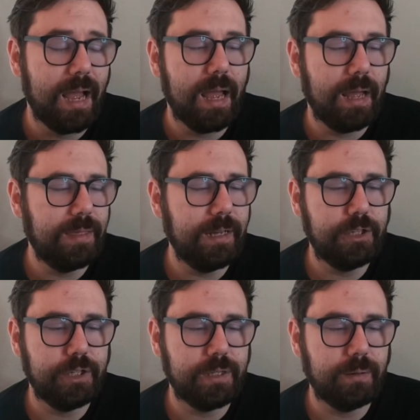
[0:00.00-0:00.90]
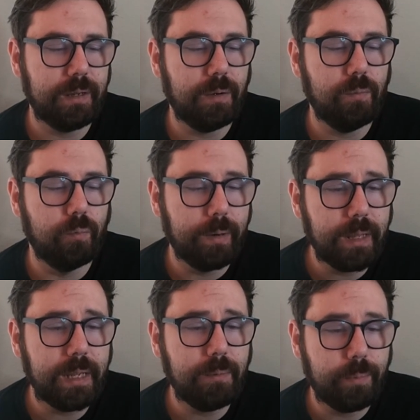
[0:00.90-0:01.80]
I think it's just like a
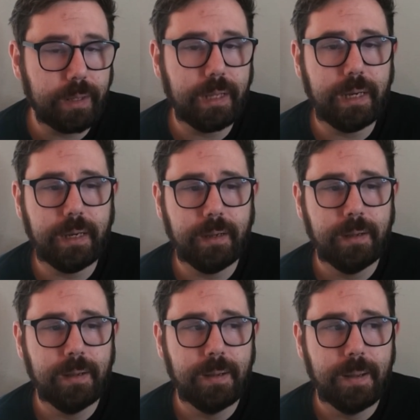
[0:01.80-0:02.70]
really, really